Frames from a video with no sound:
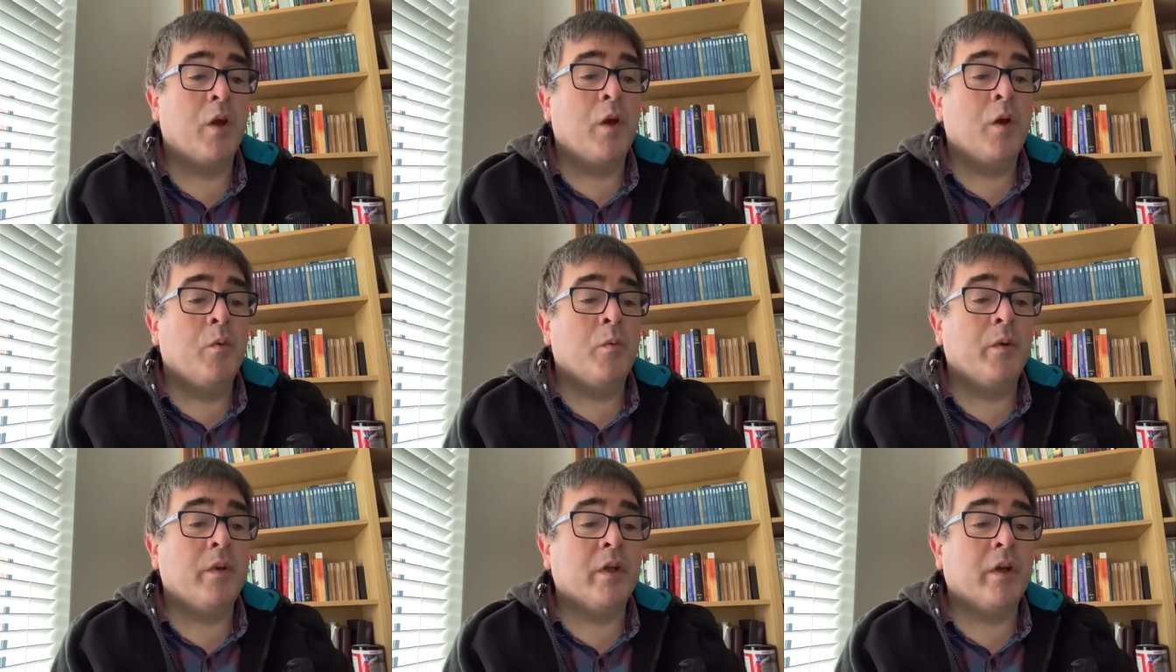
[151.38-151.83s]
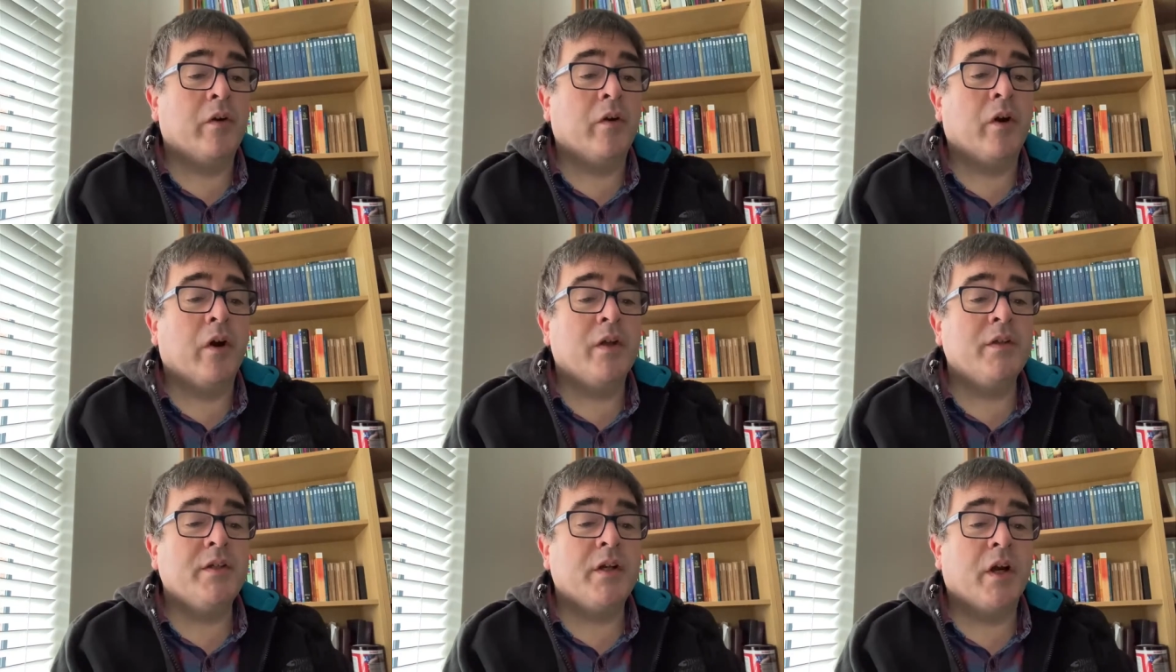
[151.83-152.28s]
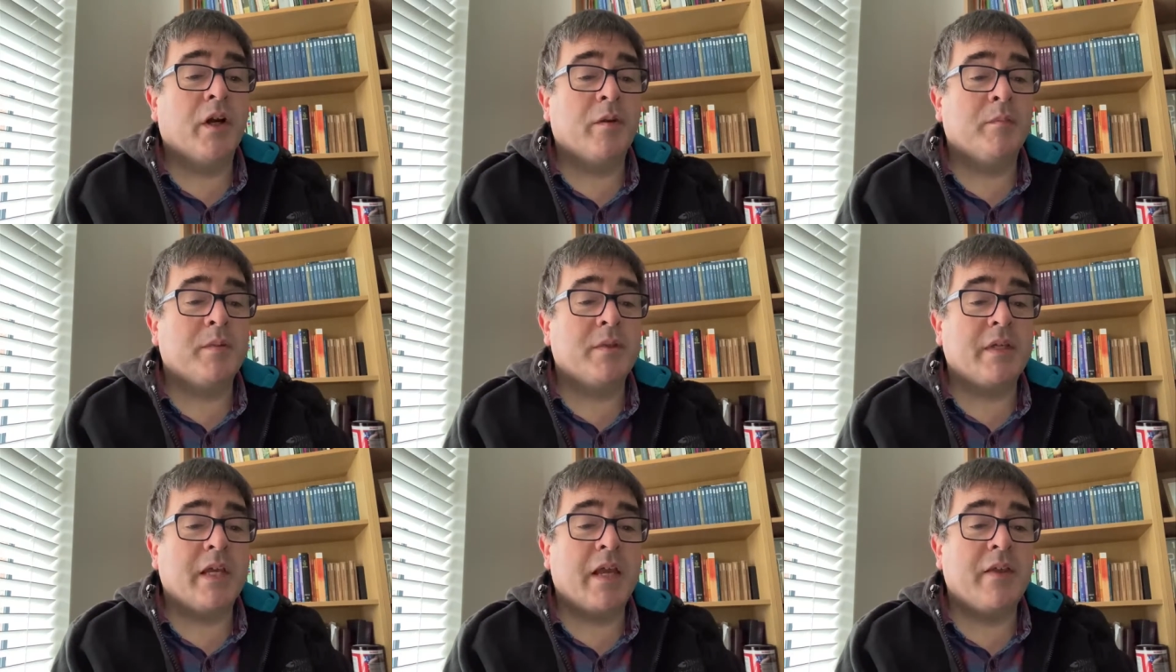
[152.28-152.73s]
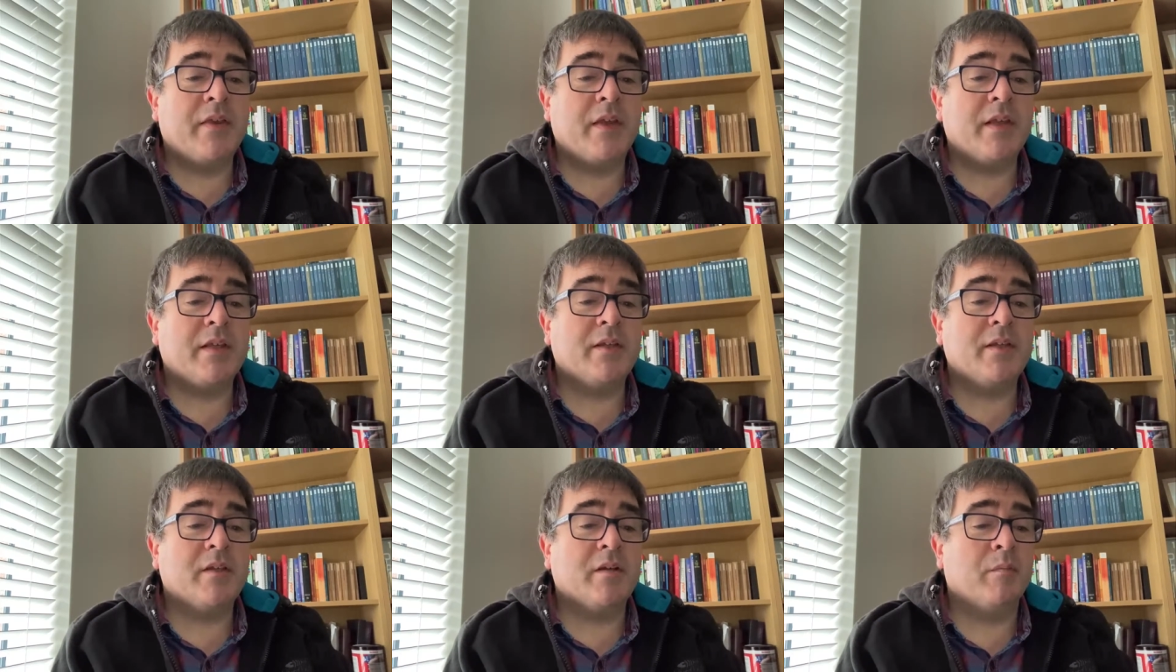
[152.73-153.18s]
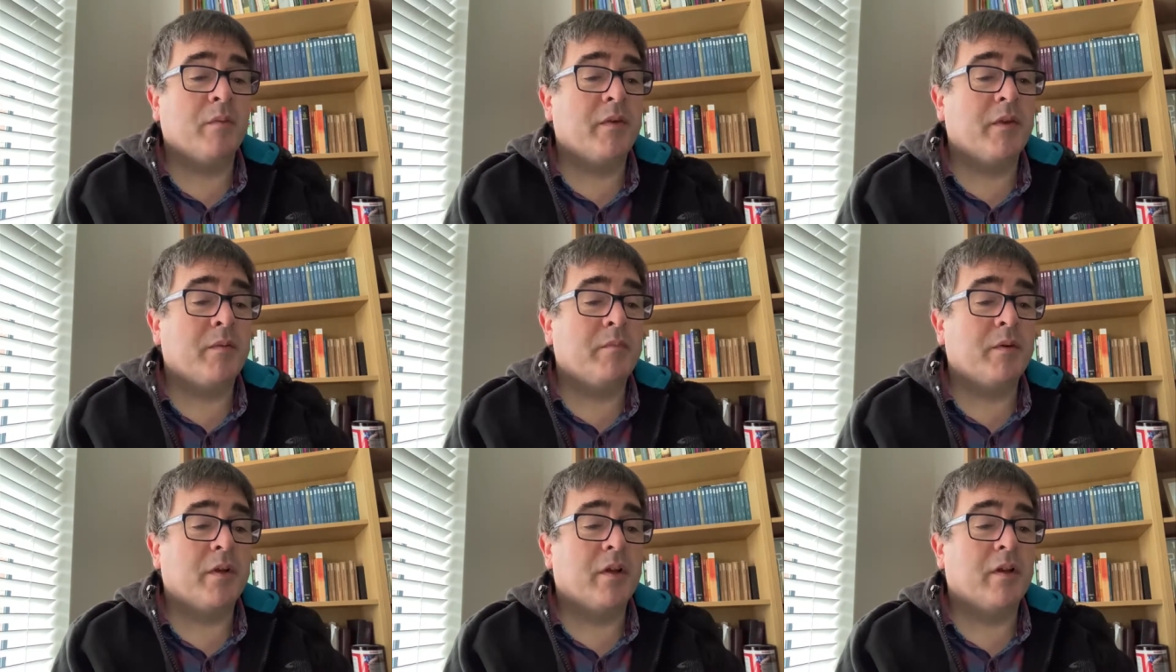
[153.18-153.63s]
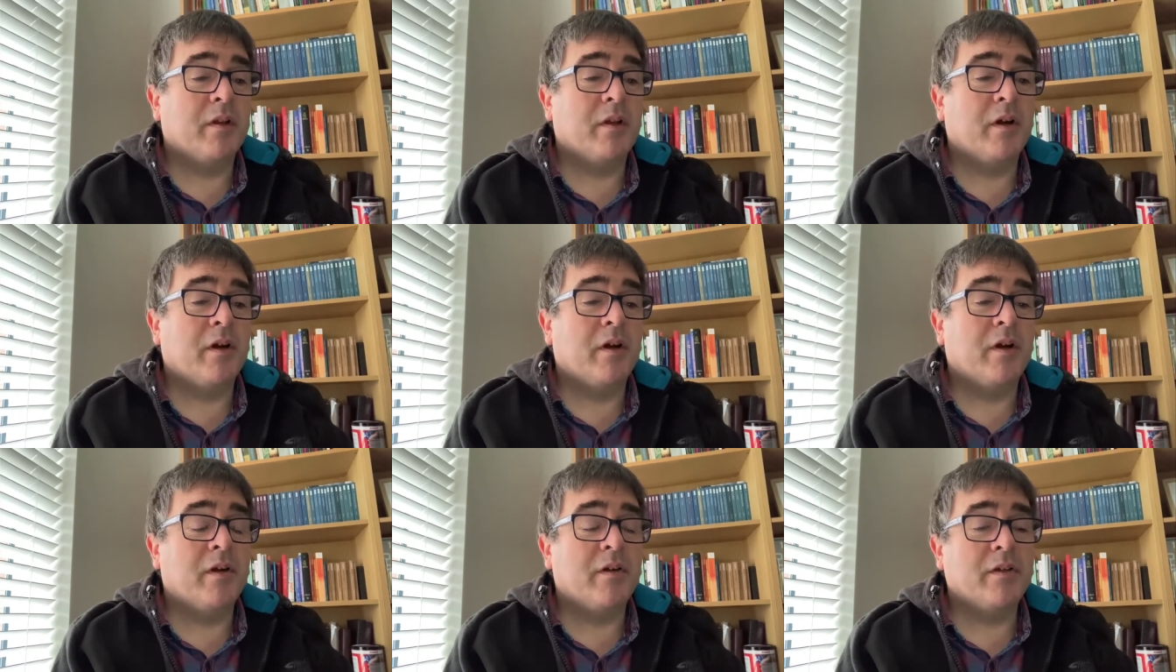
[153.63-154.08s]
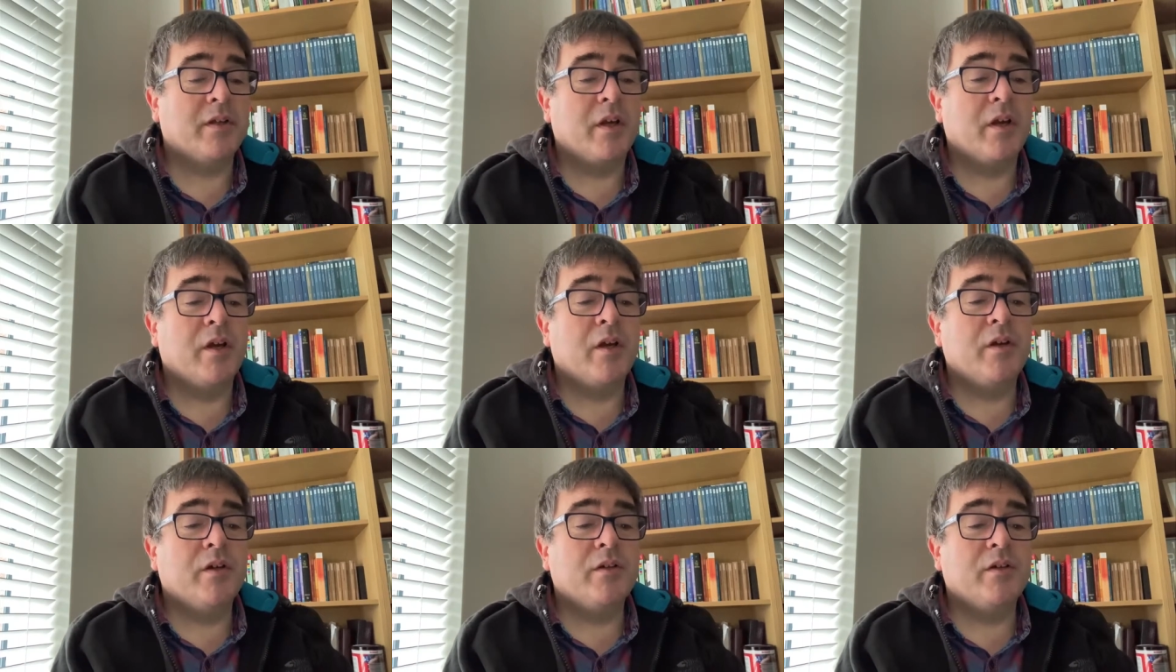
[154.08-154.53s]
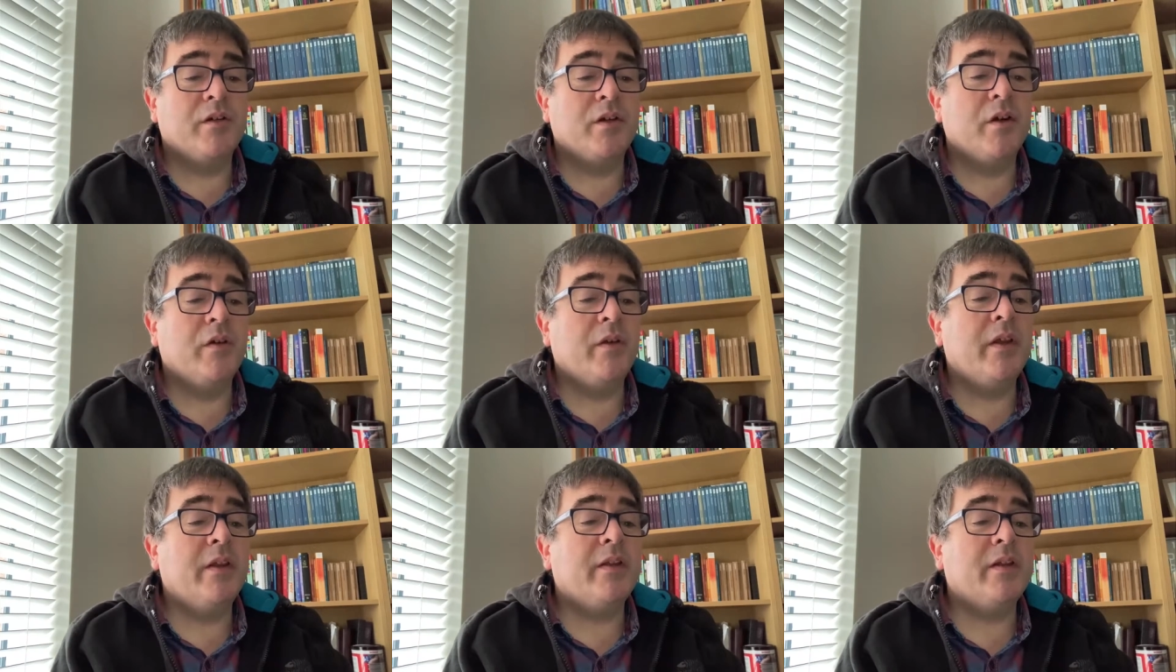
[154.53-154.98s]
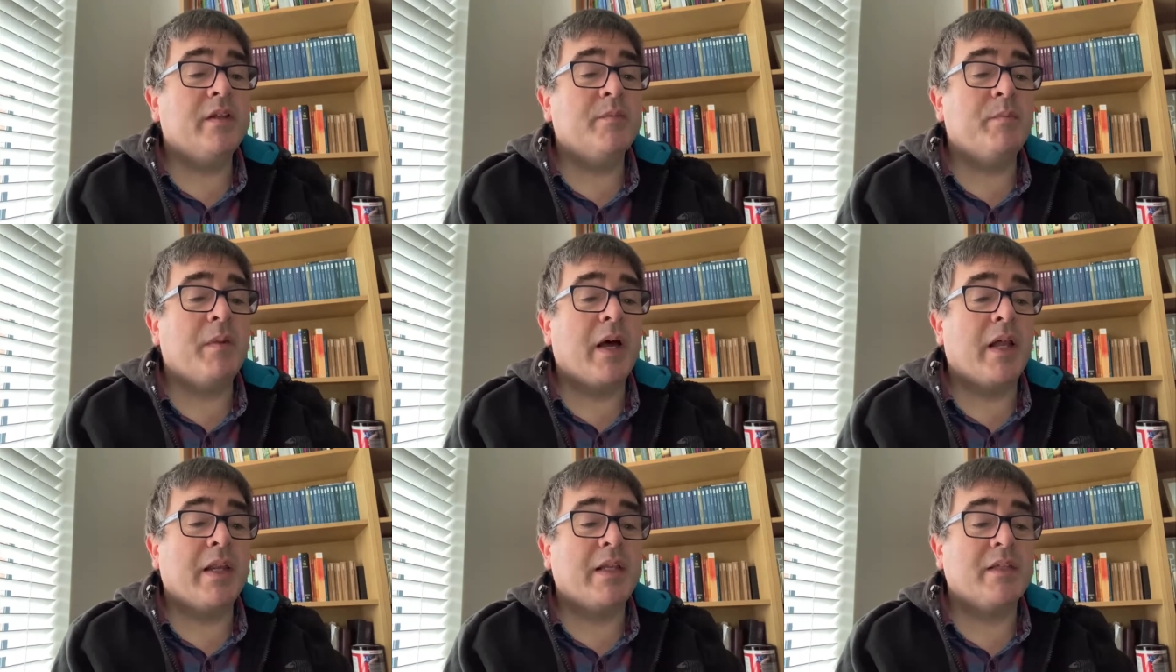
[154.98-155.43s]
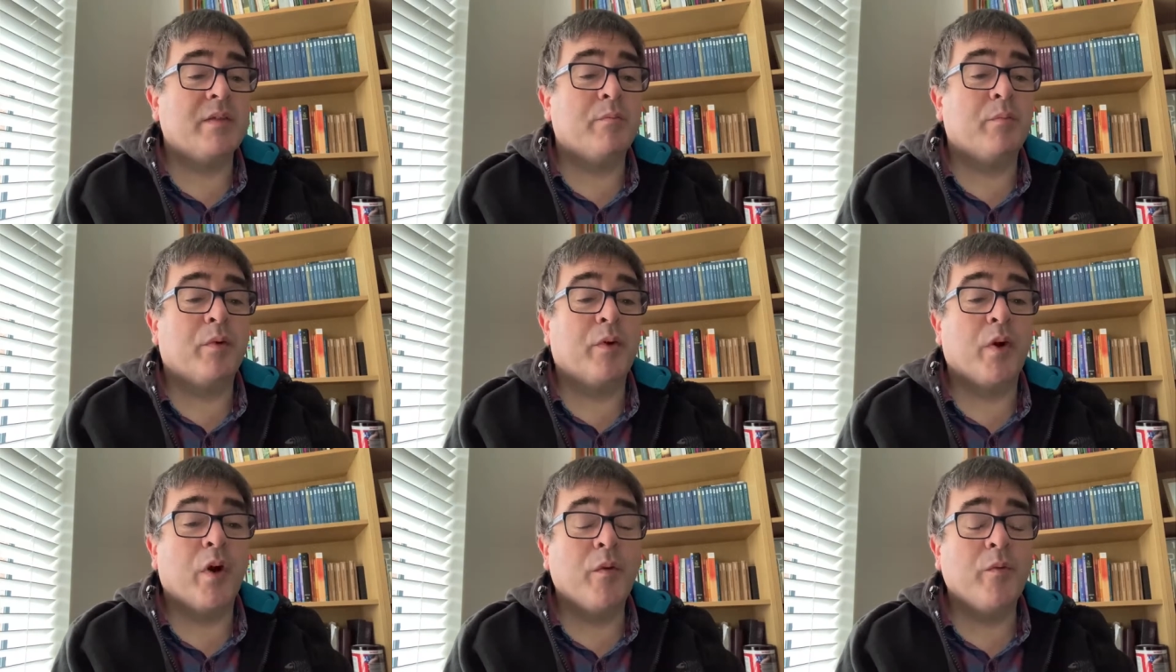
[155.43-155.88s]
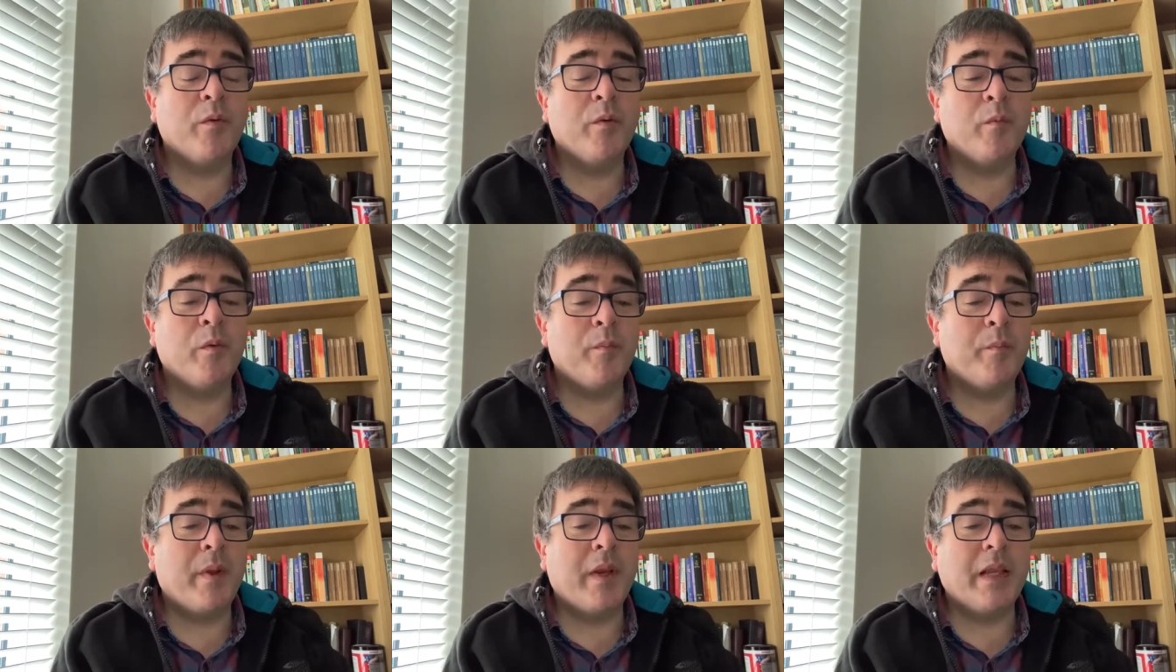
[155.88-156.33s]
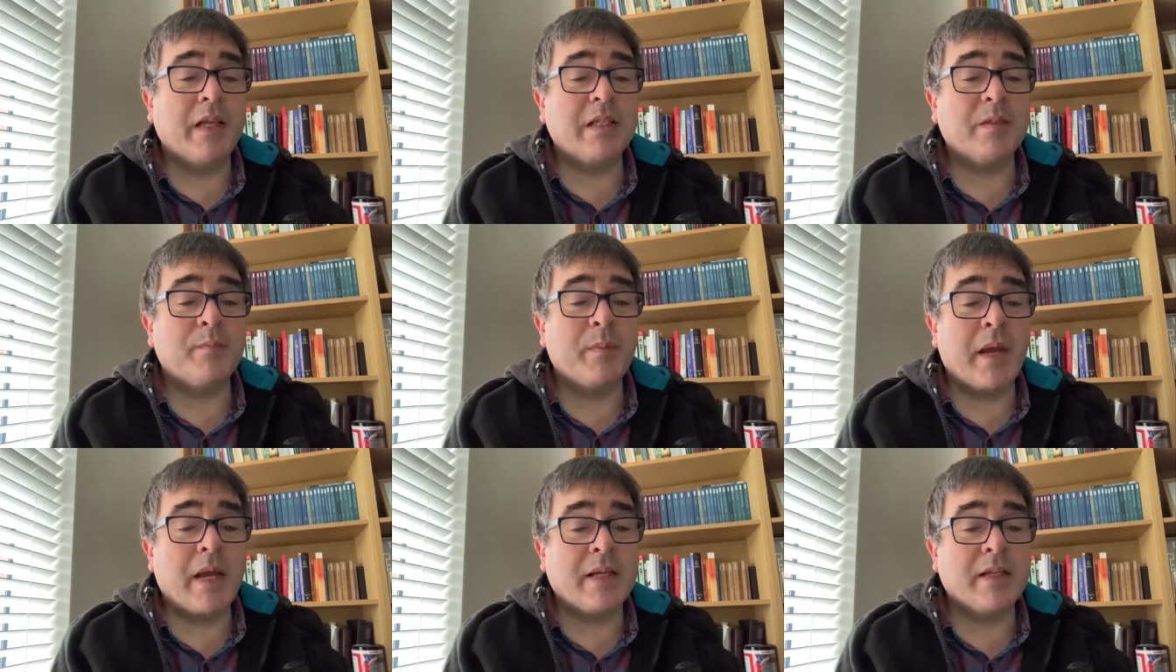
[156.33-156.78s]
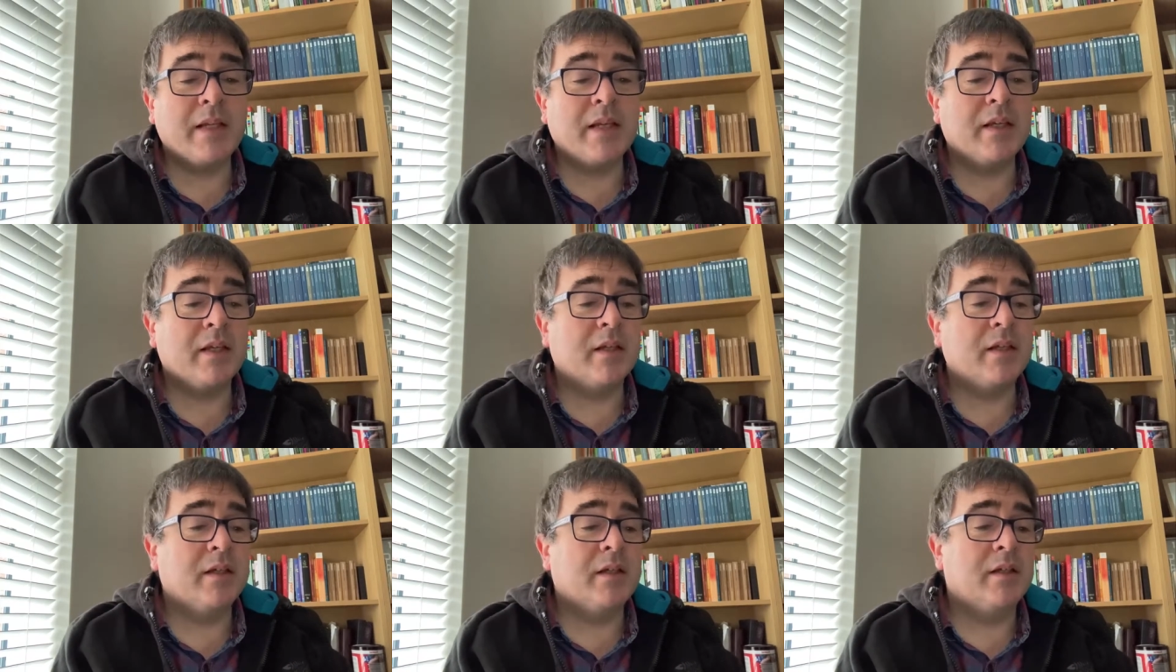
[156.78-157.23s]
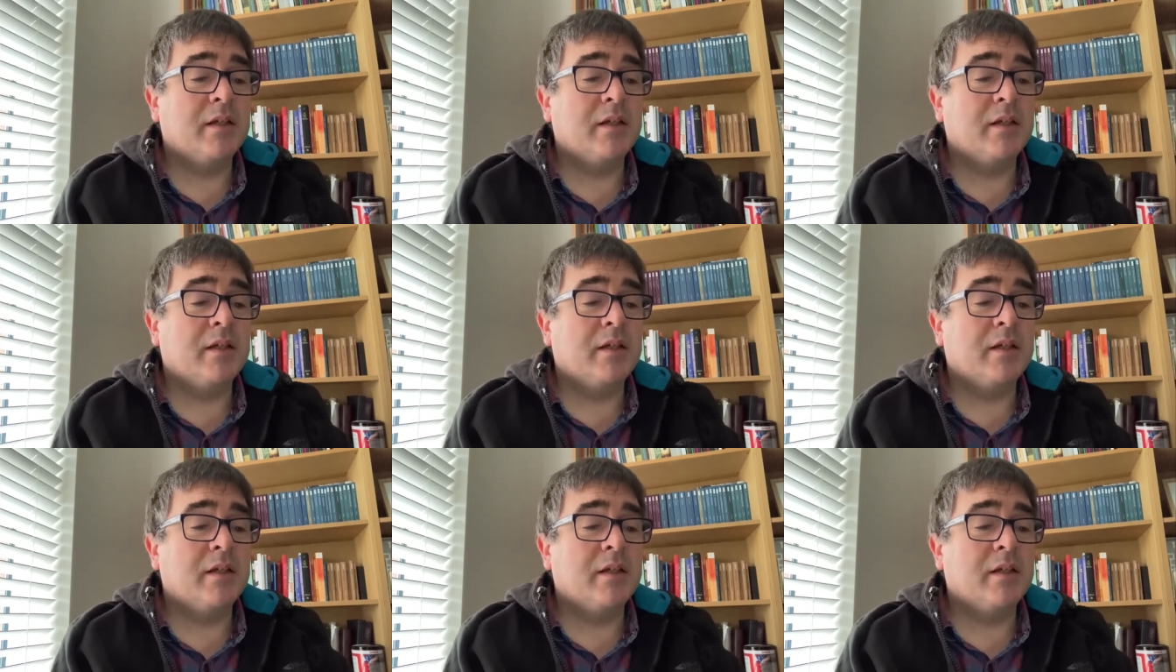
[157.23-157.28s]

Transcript: When the crowds heard him say this, some of them declared, "Surely this man is the prophet we've been expecting."